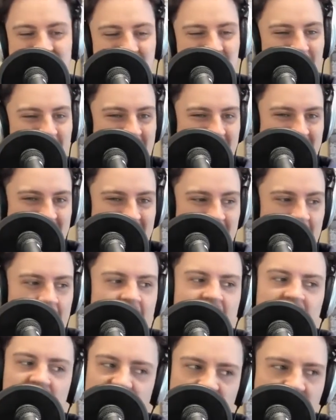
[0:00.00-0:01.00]
Basically,
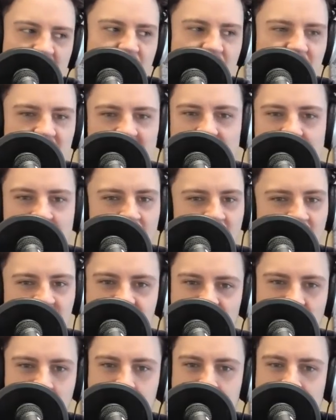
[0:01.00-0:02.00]
if he doesn't get an
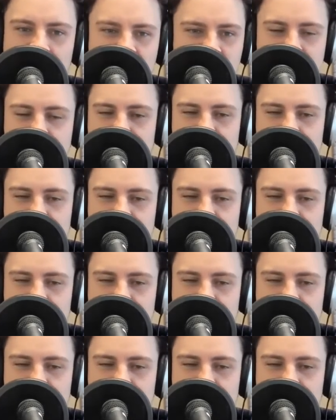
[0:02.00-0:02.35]
Oscar nomination